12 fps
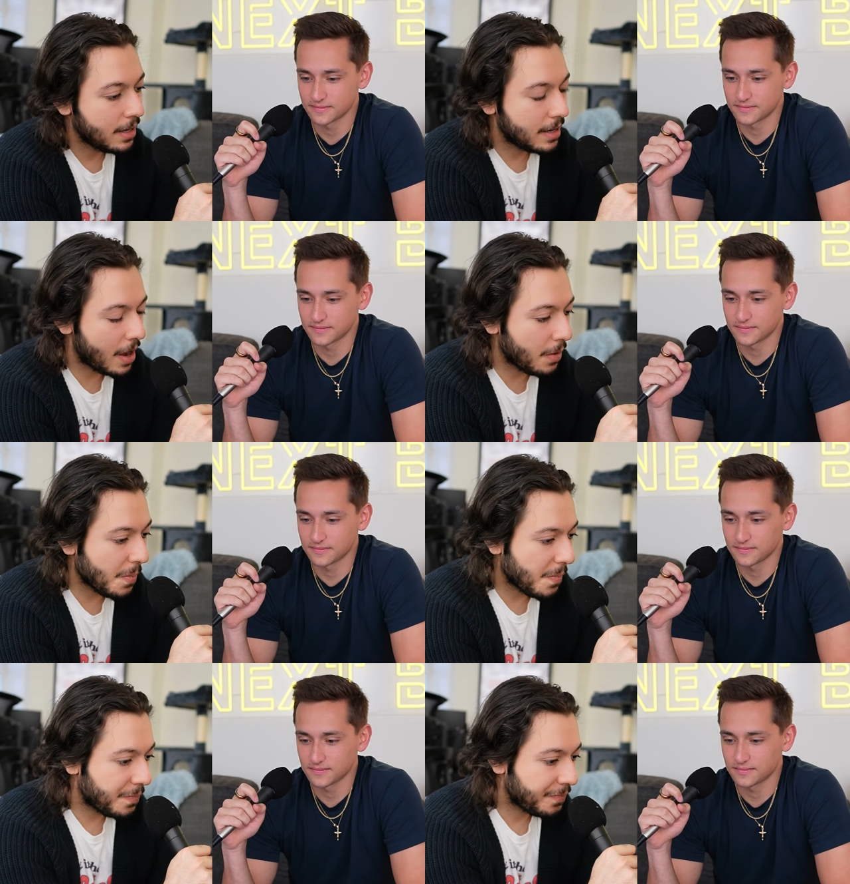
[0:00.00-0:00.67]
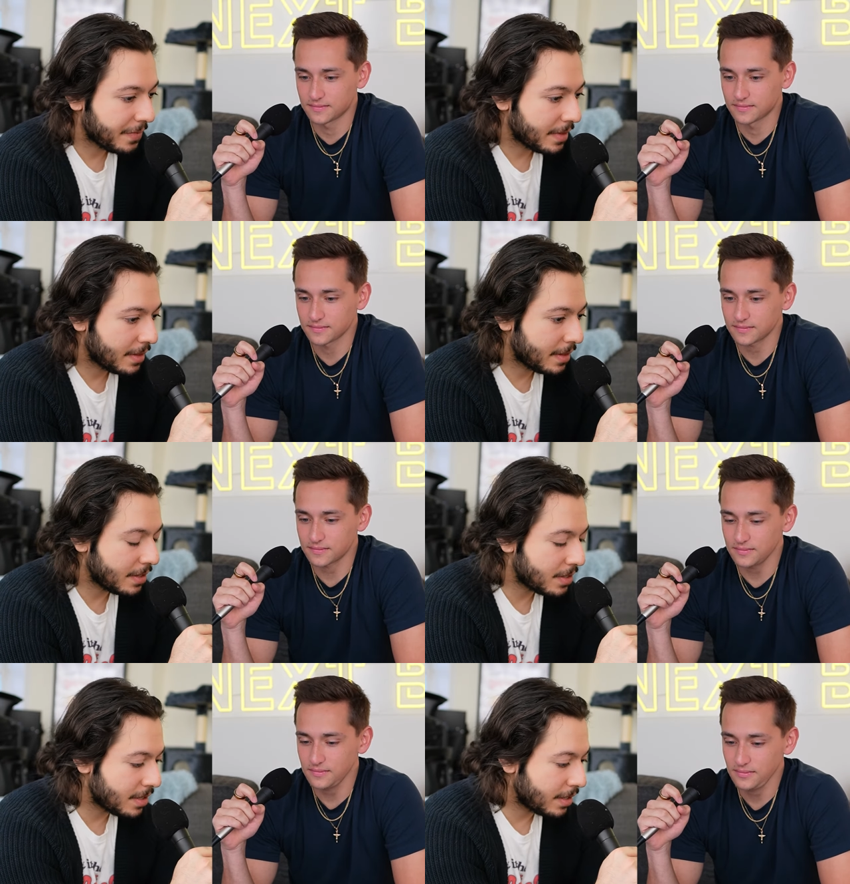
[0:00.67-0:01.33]
Speaker 1: Now,
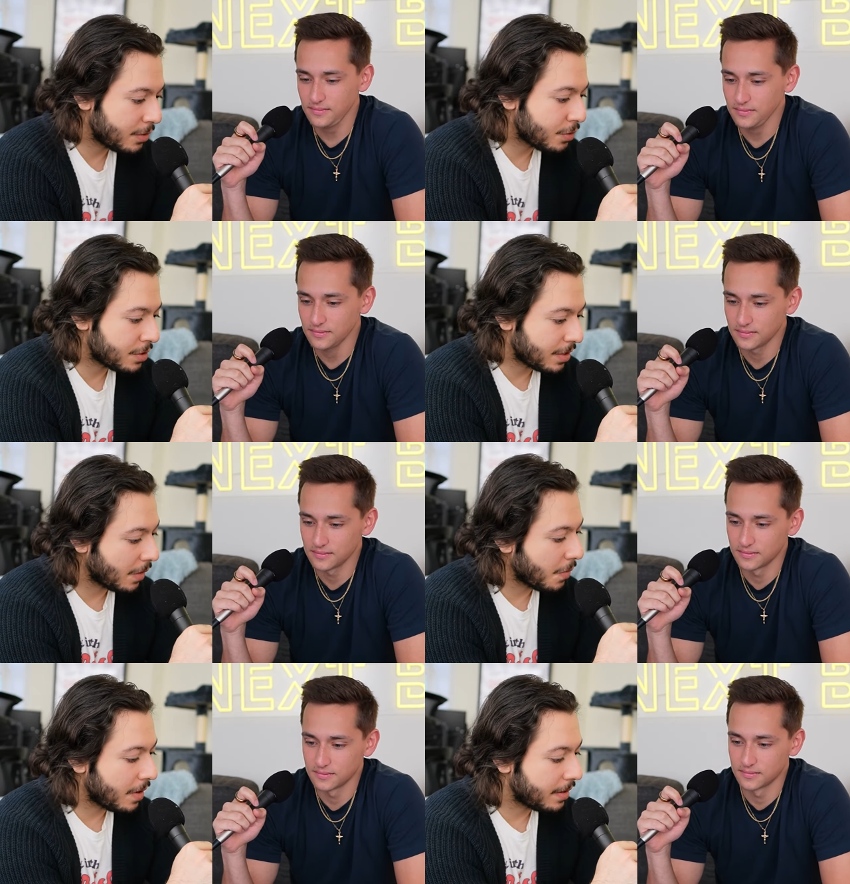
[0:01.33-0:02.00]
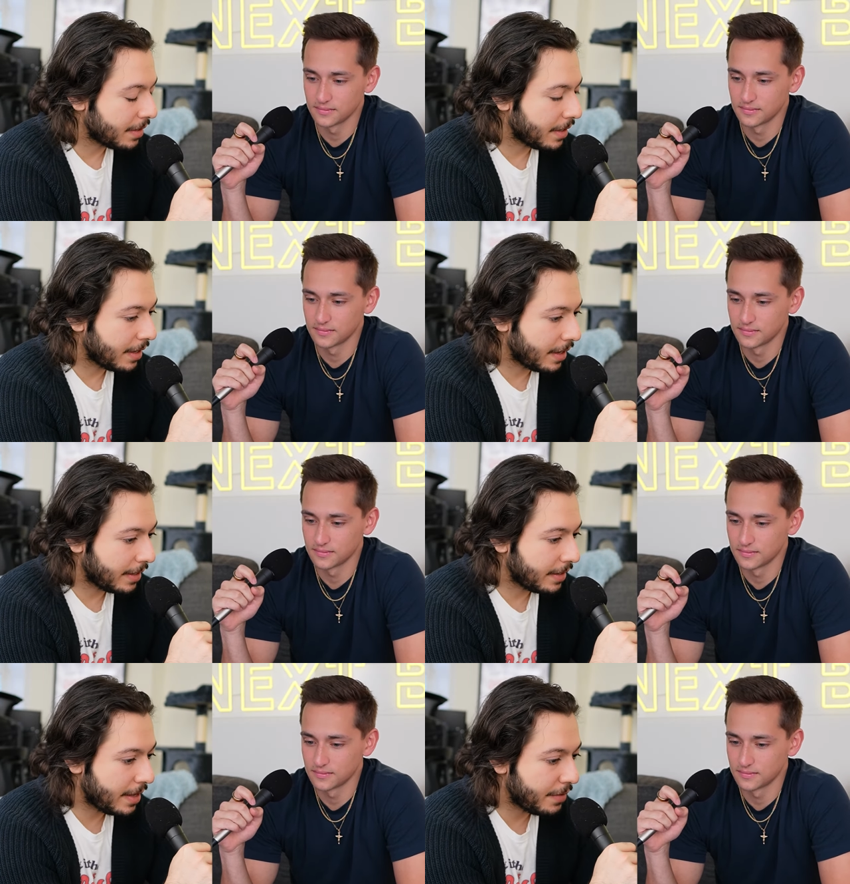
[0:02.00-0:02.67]
this is an interesting one.
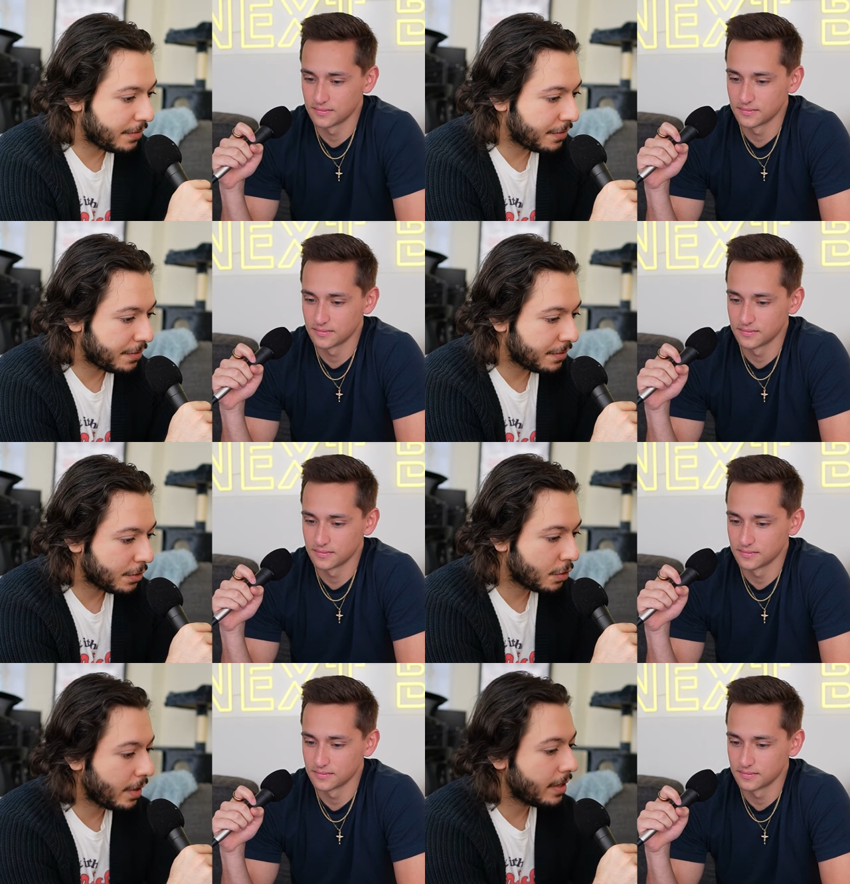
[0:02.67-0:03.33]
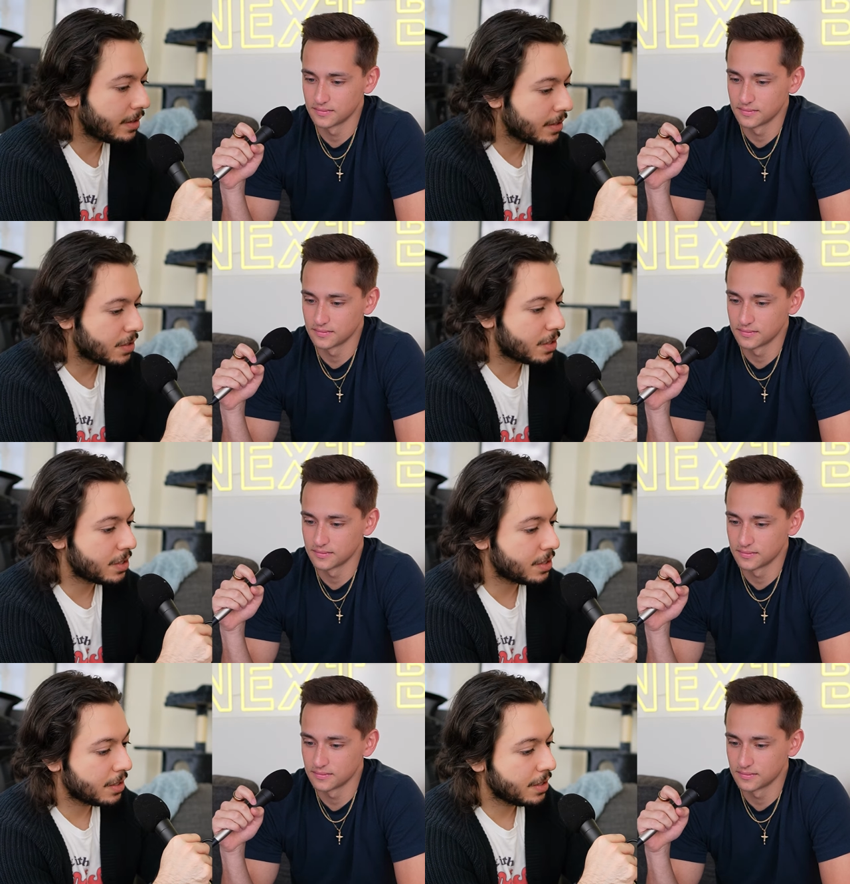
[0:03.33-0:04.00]
They've created
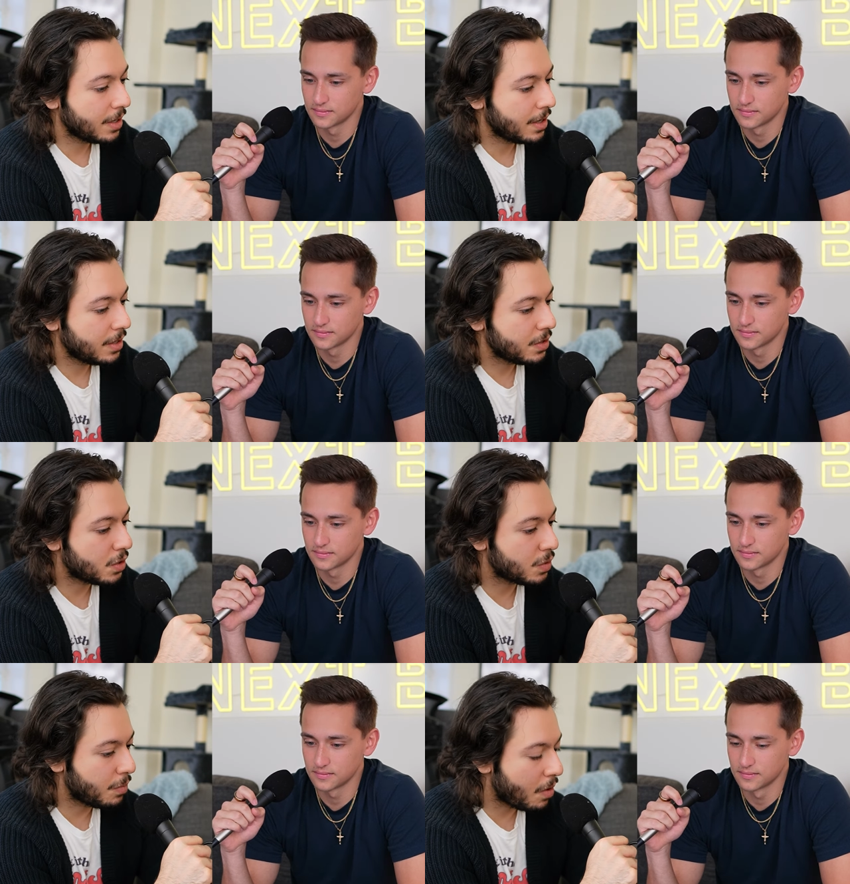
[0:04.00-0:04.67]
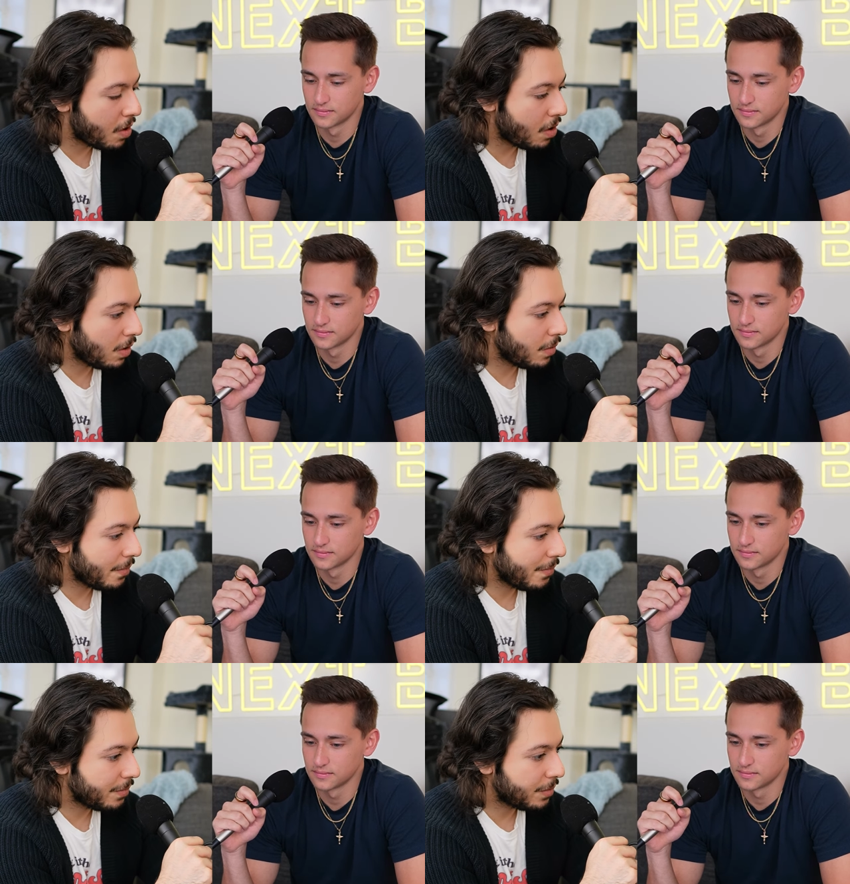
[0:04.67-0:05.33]
this
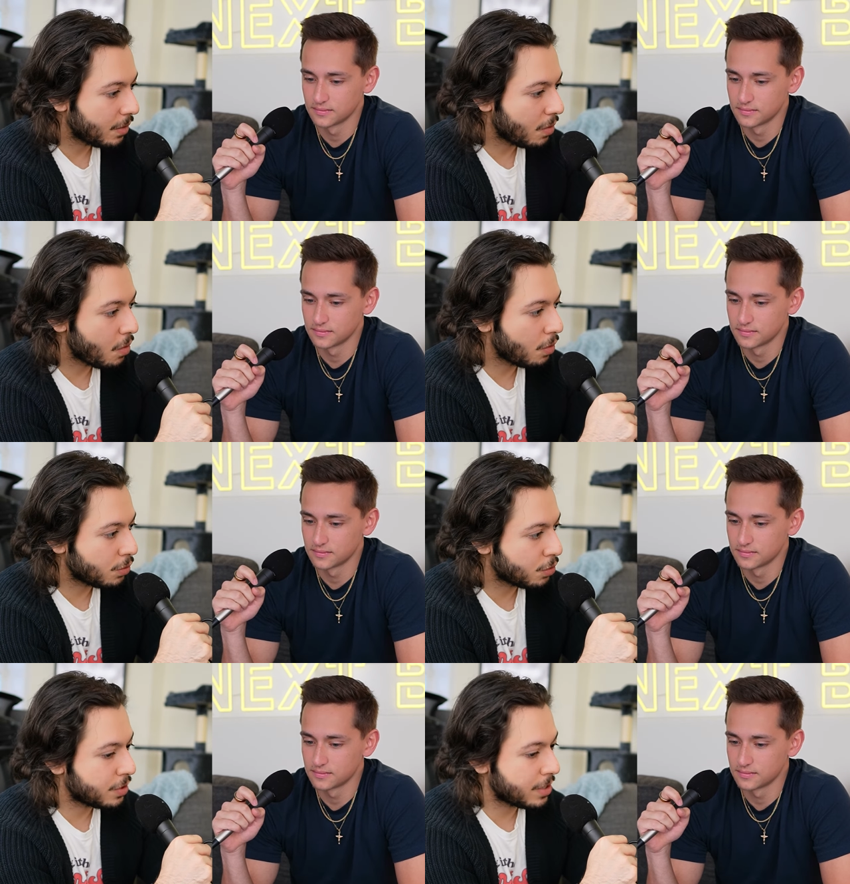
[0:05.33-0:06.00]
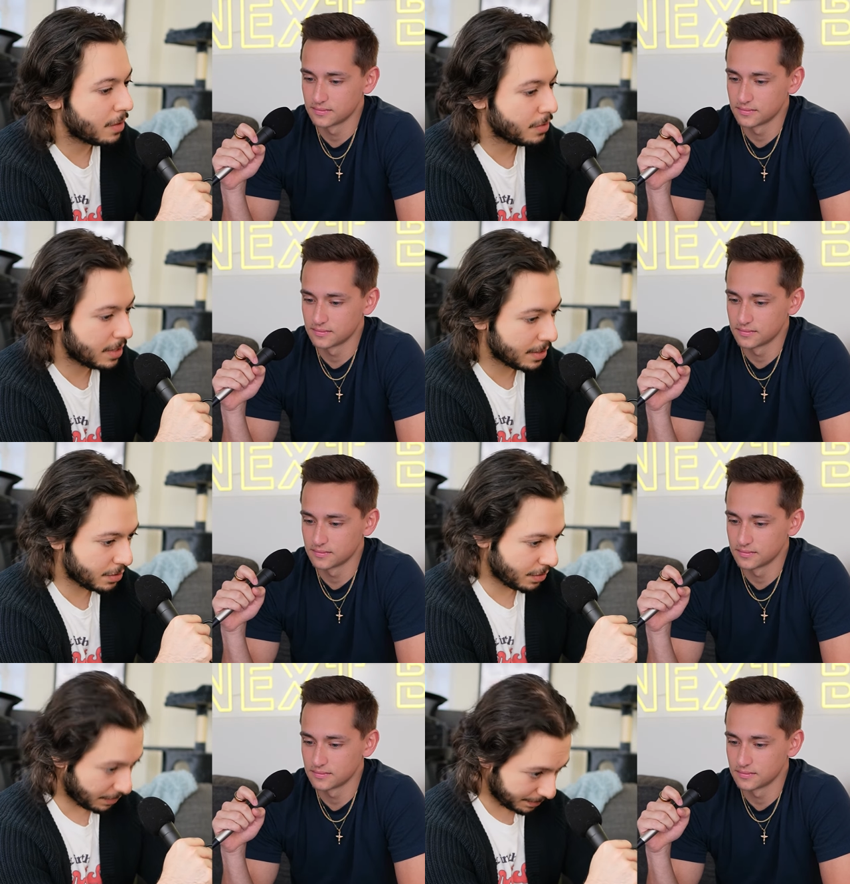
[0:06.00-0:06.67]
small ultrasound
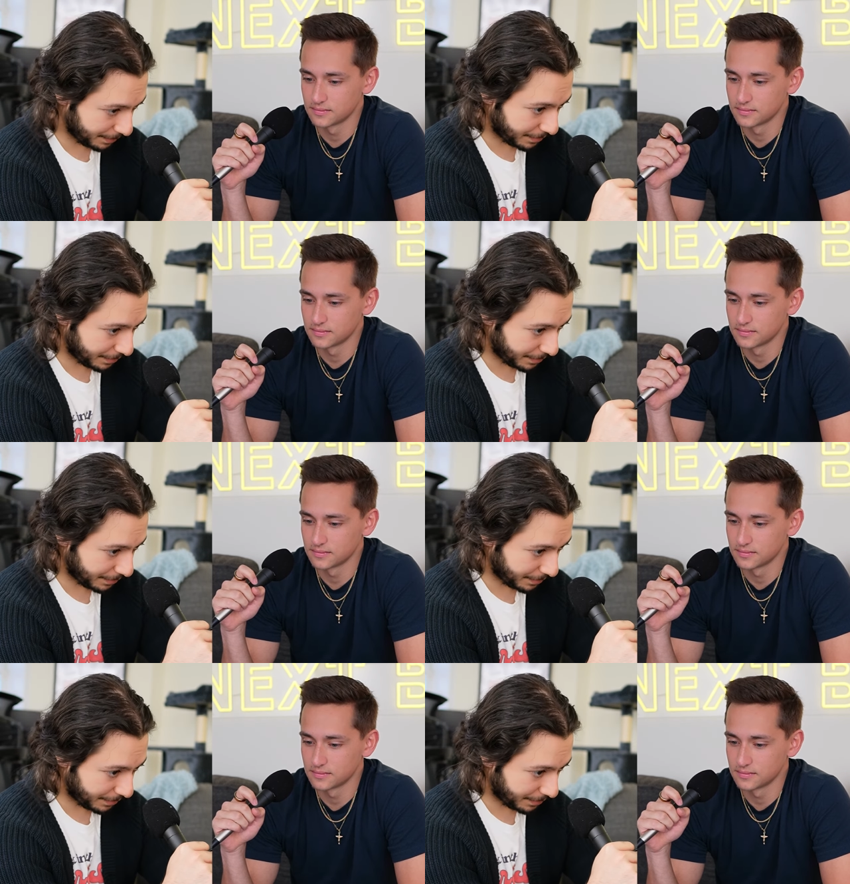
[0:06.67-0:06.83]
sensor